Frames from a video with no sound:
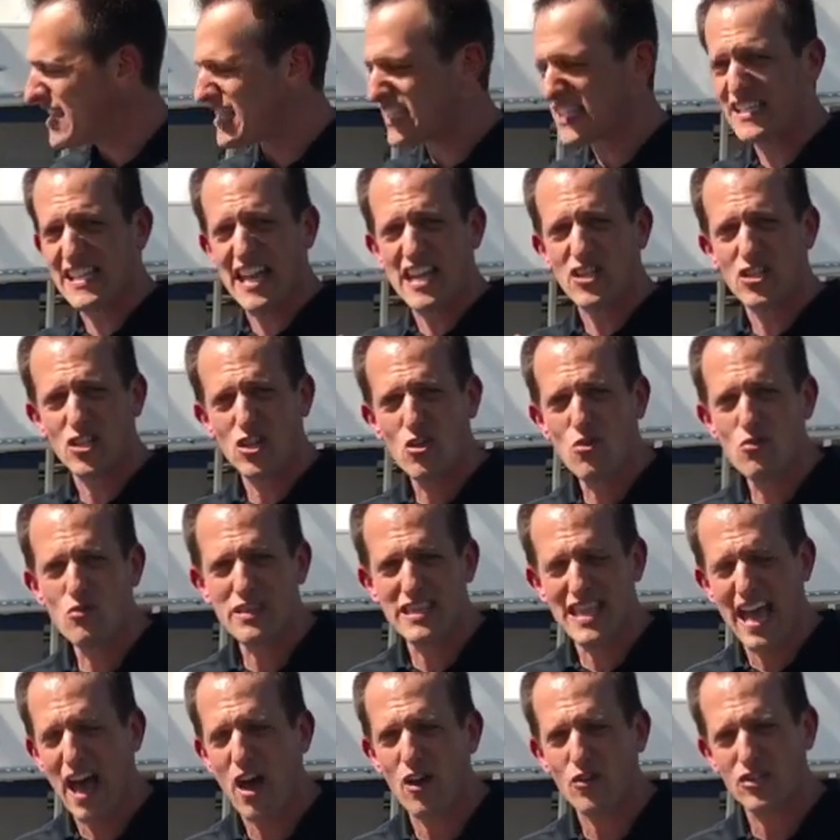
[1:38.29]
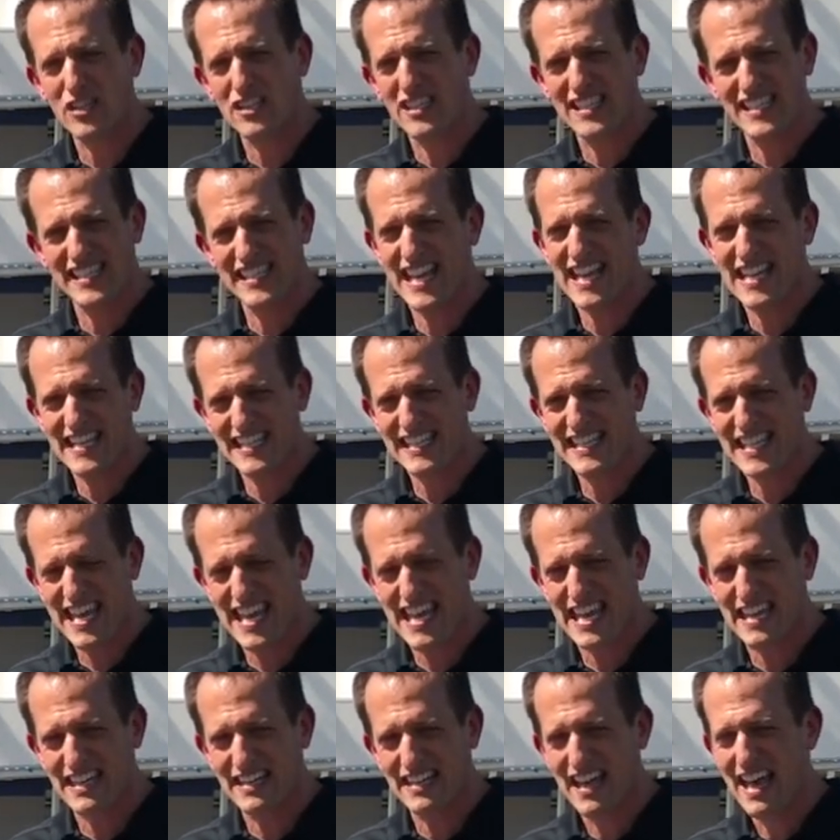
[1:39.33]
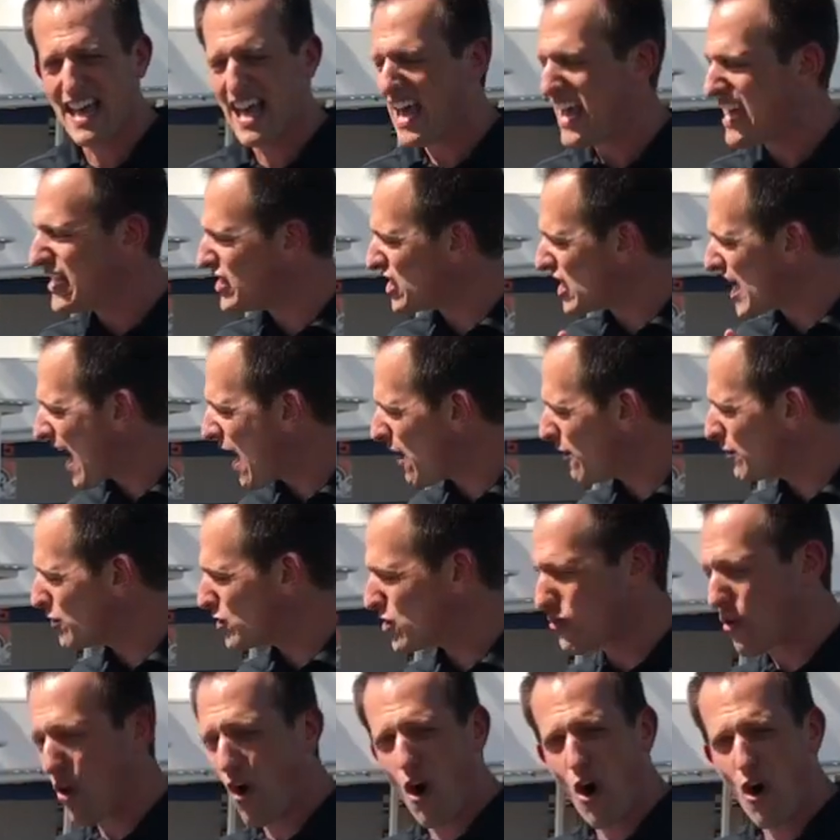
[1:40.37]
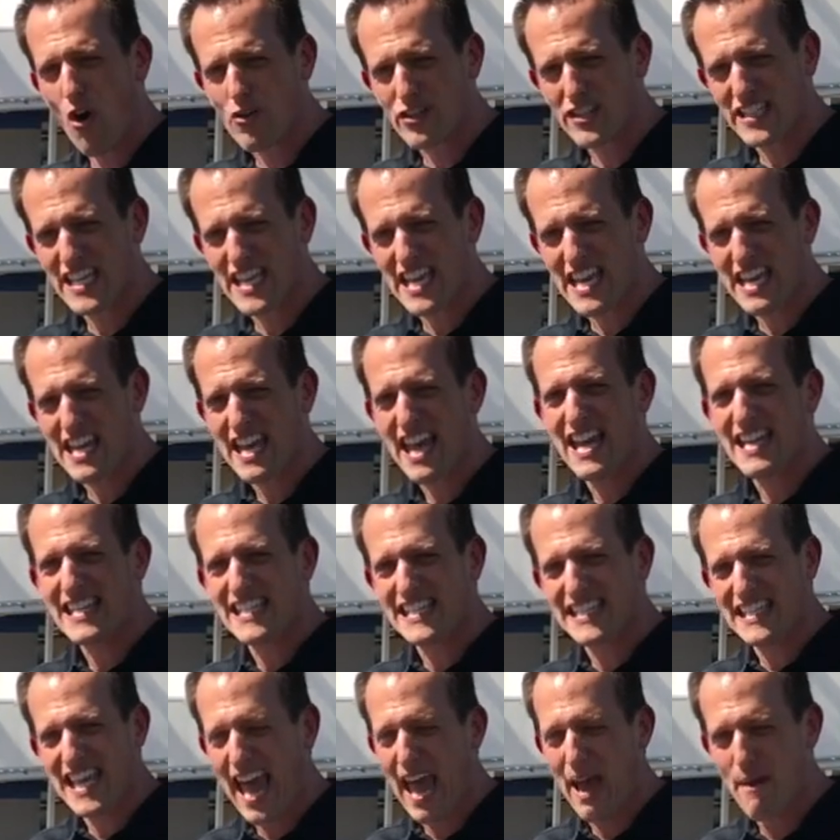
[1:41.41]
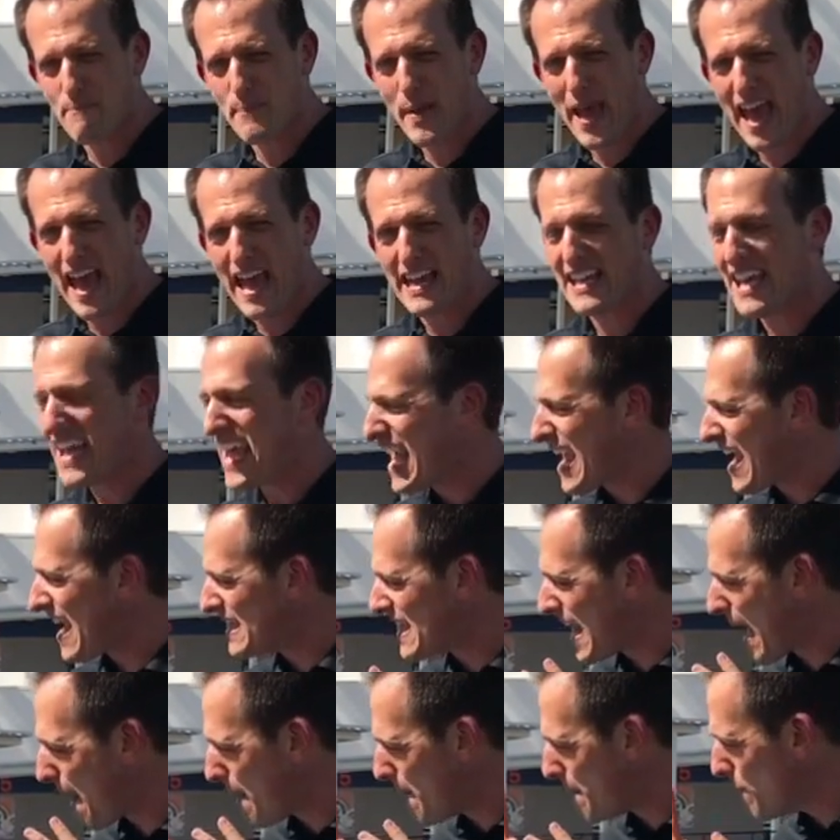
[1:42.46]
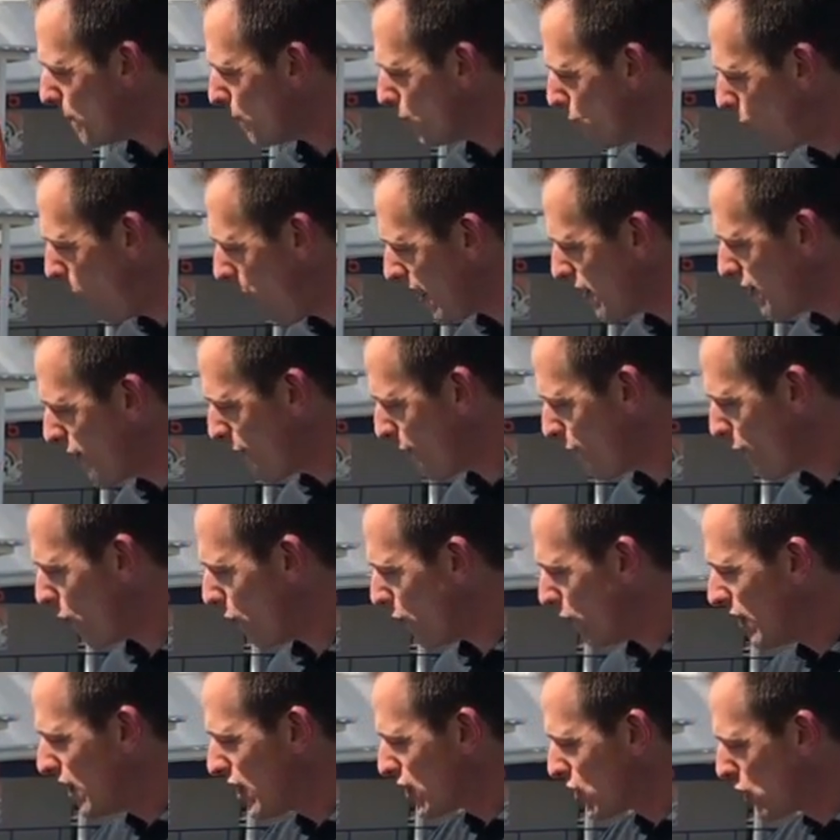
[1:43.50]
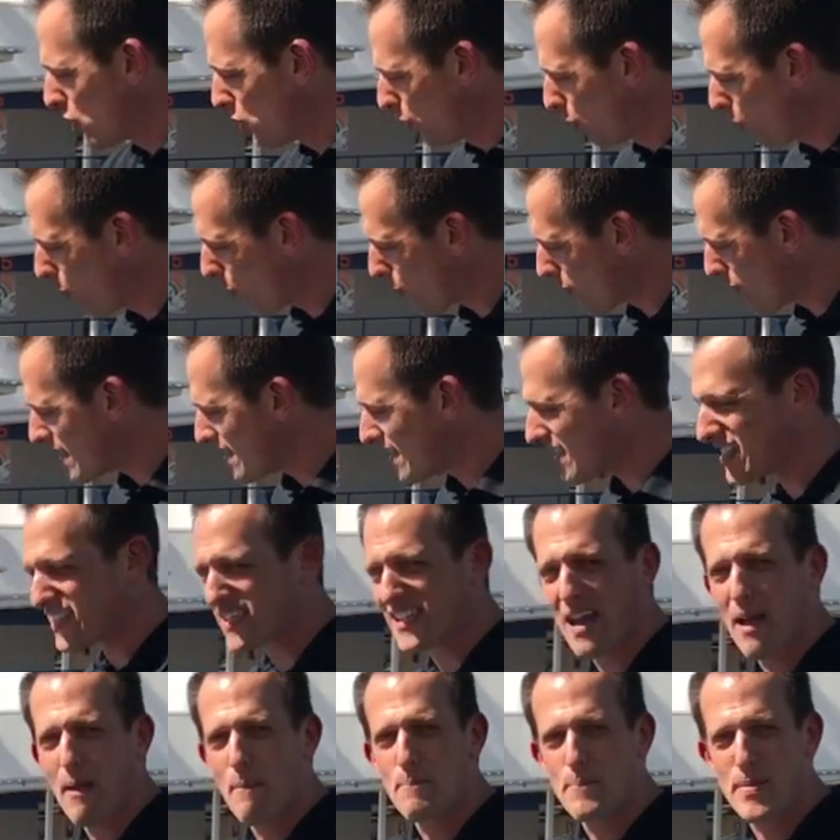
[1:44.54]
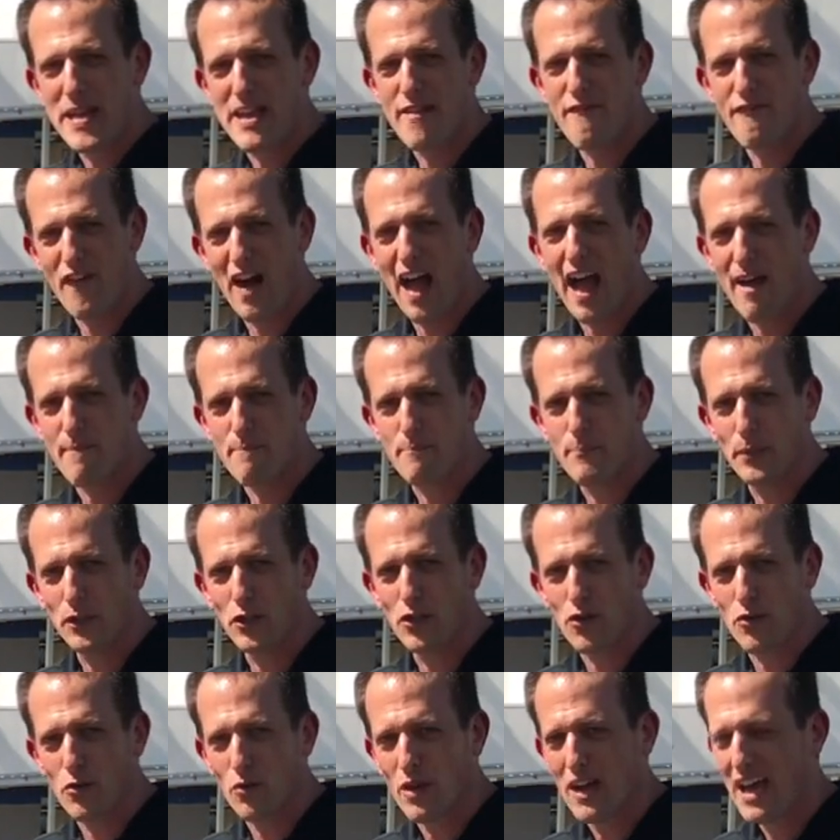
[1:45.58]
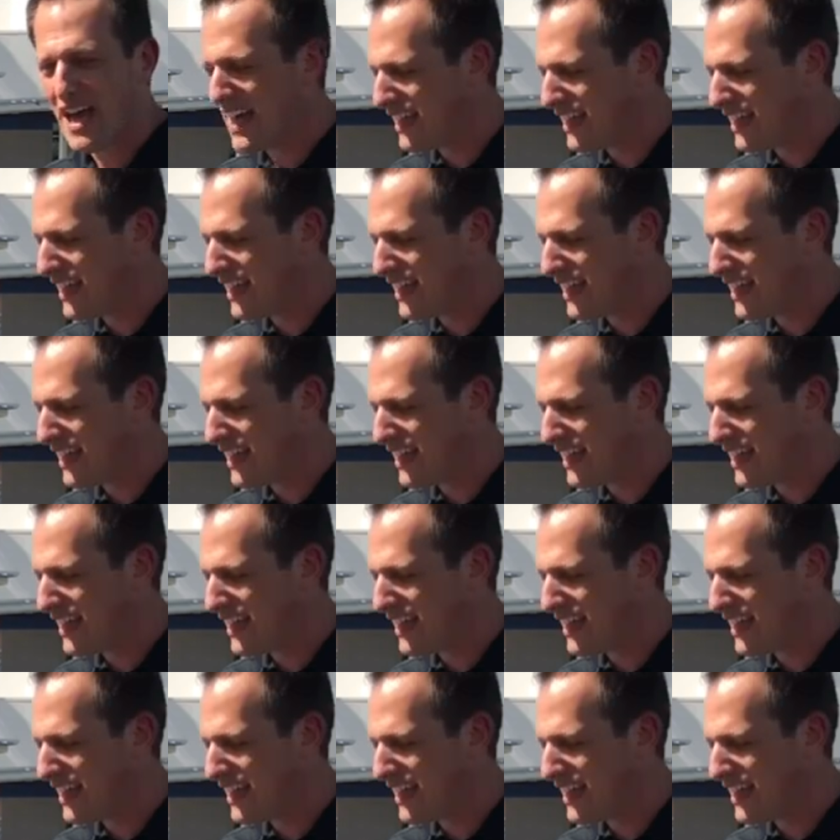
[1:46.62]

This is a 2016 Challenger RT Scat Pack in that wonderful, glorious B5 blue.